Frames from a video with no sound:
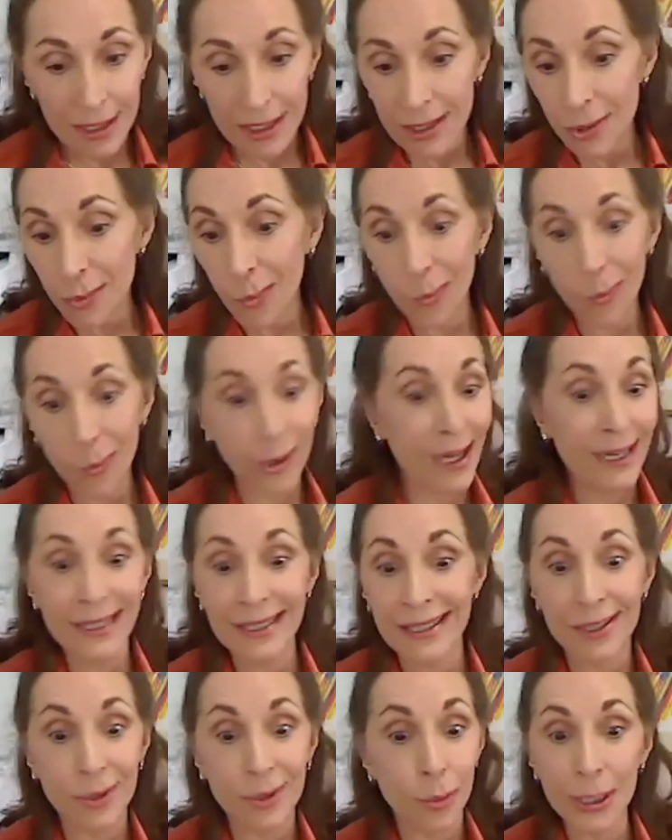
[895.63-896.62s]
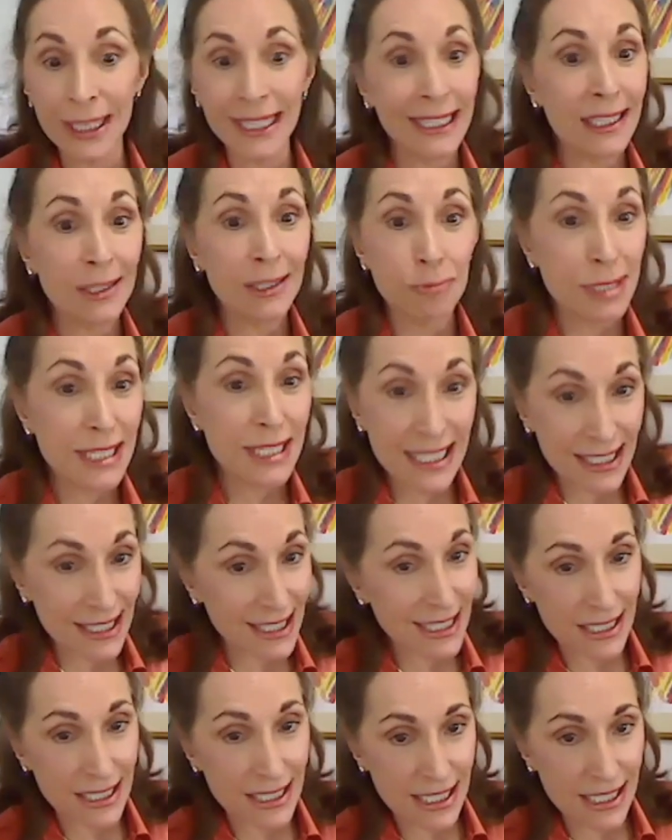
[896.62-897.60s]
when we need
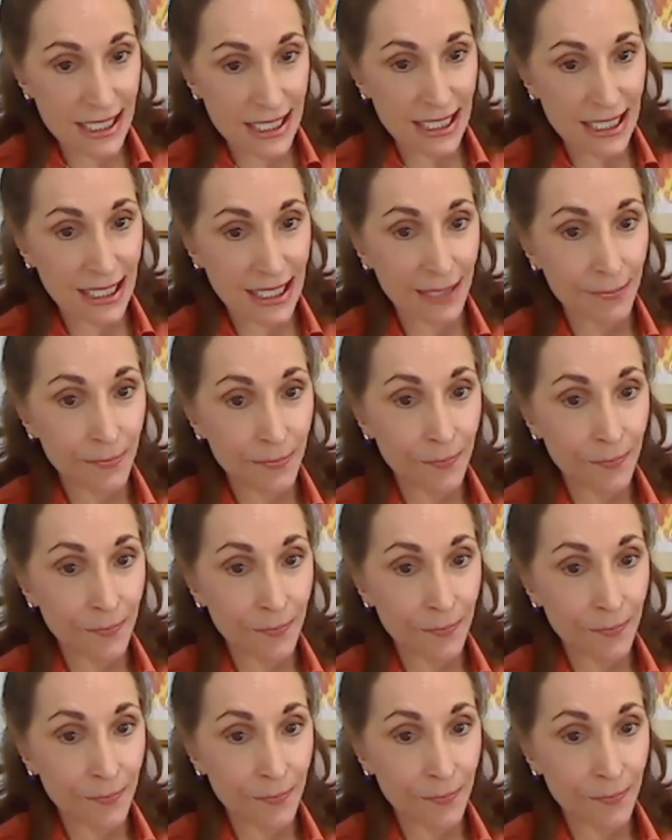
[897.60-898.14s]
resiliency.